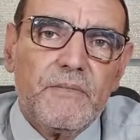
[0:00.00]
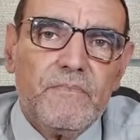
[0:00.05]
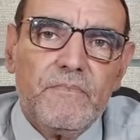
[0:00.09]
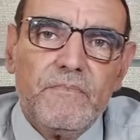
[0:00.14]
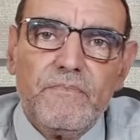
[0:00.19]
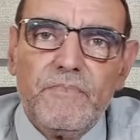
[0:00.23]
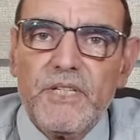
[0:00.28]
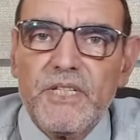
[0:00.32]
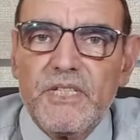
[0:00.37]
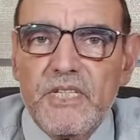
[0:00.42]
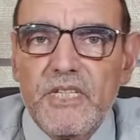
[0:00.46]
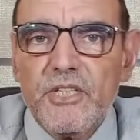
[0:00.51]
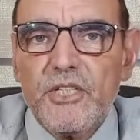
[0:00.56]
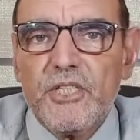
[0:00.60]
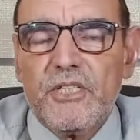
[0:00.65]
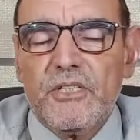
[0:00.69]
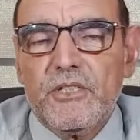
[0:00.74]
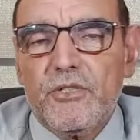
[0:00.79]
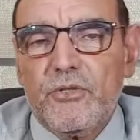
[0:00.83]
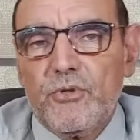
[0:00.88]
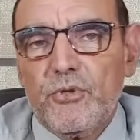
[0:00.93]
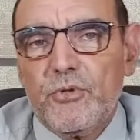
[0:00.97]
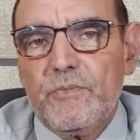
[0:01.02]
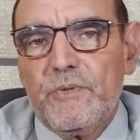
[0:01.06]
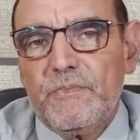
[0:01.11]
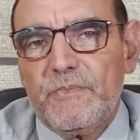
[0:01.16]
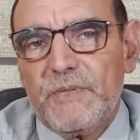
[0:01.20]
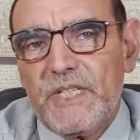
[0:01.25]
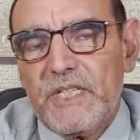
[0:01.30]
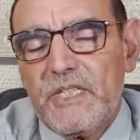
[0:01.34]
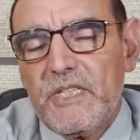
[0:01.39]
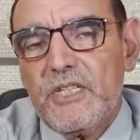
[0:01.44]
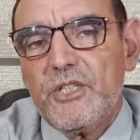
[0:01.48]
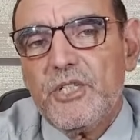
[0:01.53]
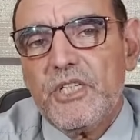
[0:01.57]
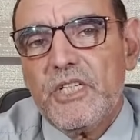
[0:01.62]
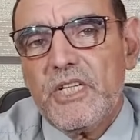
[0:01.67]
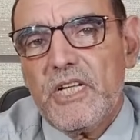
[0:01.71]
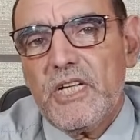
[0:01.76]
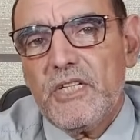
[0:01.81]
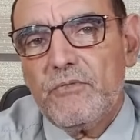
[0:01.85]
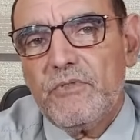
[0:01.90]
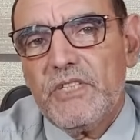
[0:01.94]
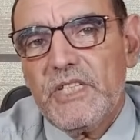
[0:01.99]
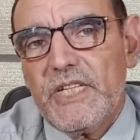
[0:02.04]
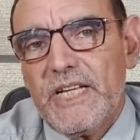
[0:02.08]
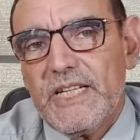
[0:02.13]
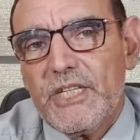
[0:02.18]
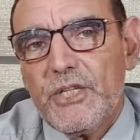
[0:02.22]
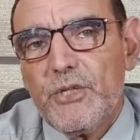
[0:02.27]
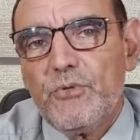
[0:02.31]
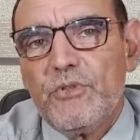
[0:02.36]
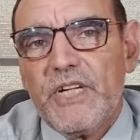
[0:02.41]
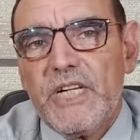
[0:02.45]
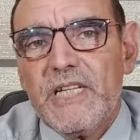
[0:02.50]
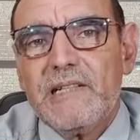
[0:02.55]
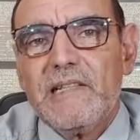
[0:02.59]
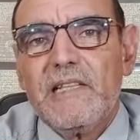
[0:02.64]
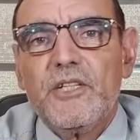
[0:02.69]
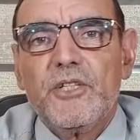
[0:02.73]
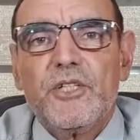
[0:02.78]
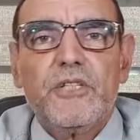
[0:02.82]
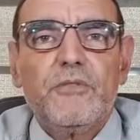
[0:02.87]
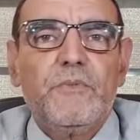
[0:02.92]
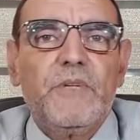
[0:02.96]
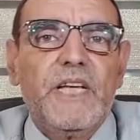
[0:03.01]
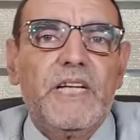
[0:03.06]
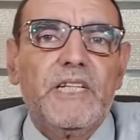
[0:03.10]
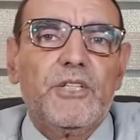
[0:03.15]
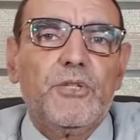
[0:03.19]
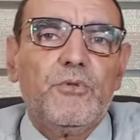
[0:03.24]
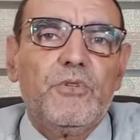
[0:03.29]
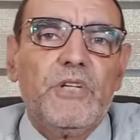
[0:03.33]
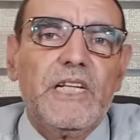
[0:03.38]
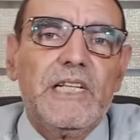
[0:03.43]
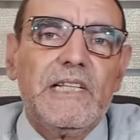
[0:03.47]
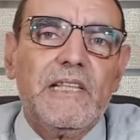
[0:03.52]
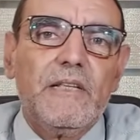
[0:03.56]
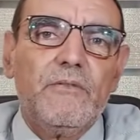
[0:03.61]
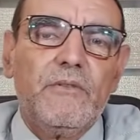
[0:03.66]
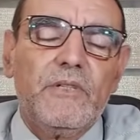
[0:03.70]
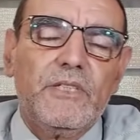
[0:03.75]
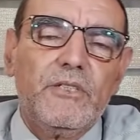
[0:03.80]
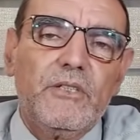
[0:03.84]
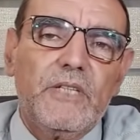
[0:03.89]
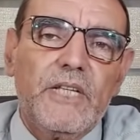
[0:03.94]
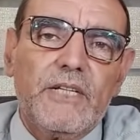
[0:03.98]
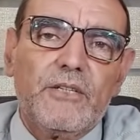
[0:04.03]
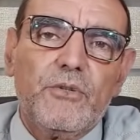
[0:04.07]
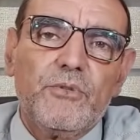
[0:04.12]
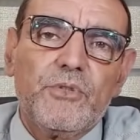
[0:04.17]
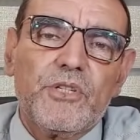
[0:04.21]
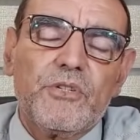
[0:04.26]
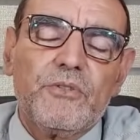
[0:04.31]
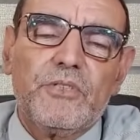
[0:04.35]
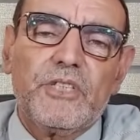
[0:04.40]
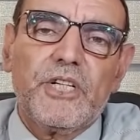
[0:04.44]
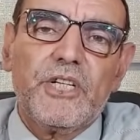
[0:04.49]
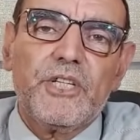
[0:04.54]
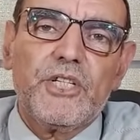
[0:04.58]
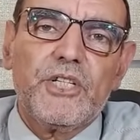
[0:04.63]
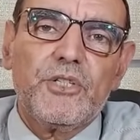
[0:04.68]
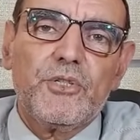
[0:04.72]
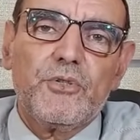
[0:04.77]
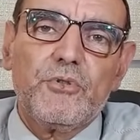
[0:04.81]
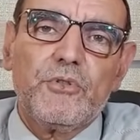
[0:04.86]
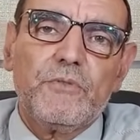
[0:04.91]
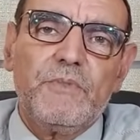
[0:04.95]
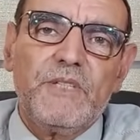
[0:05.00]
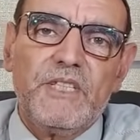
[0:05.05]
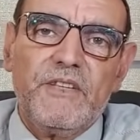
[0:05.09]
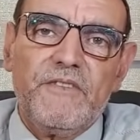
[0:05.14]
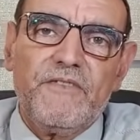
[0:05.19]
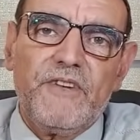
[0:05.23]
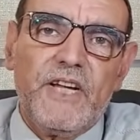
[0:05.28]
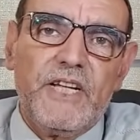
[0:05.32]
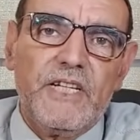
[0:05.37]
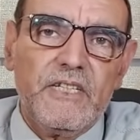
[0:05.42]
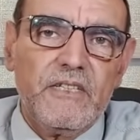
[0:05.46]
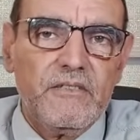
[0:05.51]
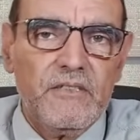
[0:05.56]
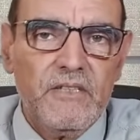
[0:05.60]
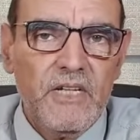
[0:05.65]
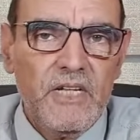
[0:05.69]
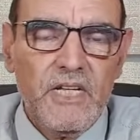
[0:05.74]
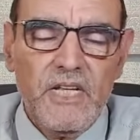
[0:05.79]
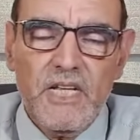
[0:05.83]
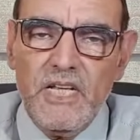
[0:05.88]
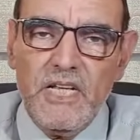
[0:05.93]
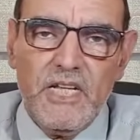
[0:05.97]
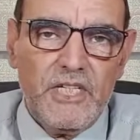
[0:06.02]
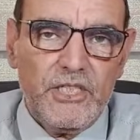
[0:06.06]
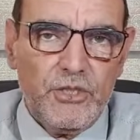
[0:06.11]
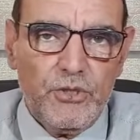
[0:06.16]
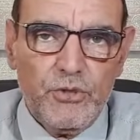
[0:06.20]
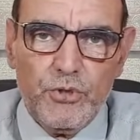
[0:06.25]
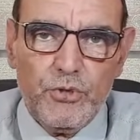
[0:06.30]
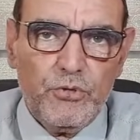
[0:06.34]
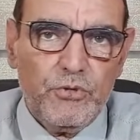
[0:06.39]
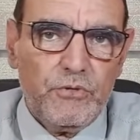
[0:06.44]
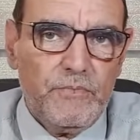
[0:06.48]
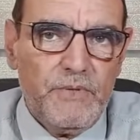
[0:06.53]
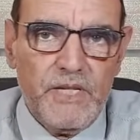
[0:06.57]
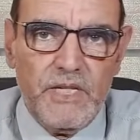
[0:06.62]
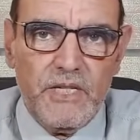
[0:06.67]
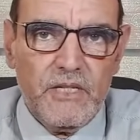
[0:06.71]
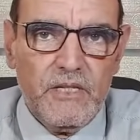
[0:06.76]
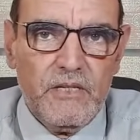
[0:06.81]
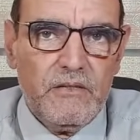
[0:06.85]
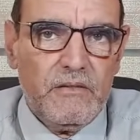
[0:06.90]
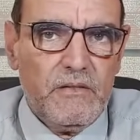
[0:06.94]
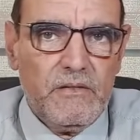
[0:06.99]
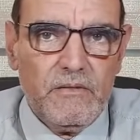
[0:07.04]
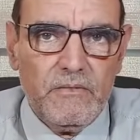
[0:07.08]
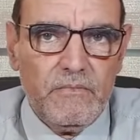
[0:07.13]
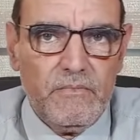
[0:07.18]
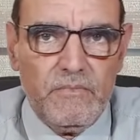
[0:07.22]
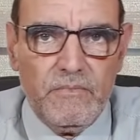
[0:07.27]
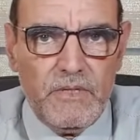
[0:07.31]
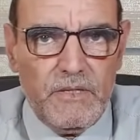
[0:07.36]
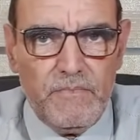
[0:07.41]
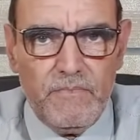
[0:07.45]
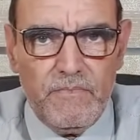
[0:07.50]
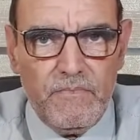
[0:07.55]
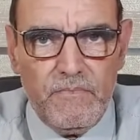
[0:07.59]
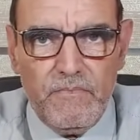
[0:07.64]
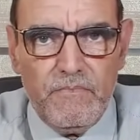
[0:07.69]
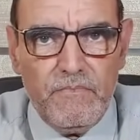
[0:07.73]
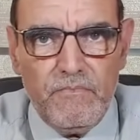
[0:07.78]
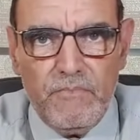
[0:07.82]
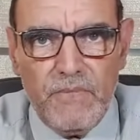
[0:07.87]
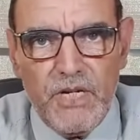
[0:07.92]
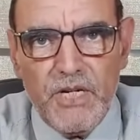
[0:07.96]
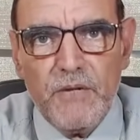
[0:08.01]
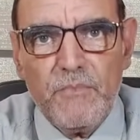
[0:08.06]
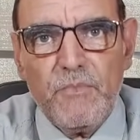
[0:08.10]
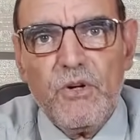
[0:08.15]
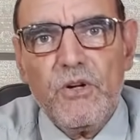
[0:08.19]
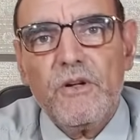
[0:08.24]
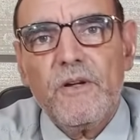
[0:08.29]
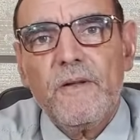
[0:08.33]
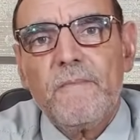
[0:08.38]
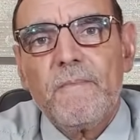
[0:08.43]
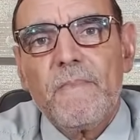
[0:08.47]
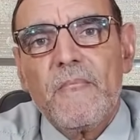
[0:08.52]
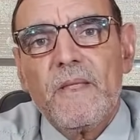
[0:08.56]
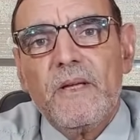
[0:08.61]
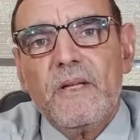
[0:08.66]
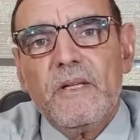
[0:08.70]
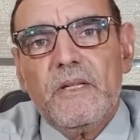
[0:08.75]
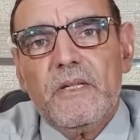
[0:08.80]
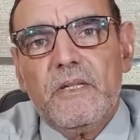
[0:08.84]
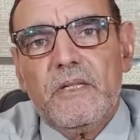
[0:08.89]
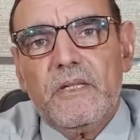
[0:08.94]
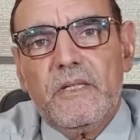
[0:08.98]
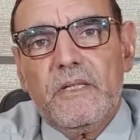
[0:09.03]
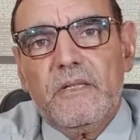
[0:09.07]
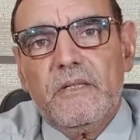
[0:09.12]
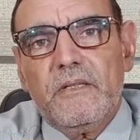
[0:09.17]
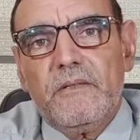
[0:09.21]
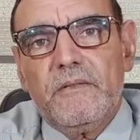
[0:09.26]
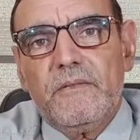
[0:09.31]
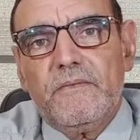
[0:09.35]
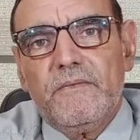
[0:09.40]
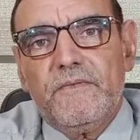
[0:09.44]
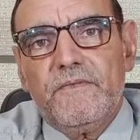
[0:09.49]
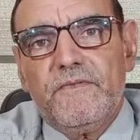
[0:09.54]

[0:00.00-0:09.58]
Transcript: precision. It should be precision and with accurately, should be accurately, a concentration should be defined, and it should be minimal. It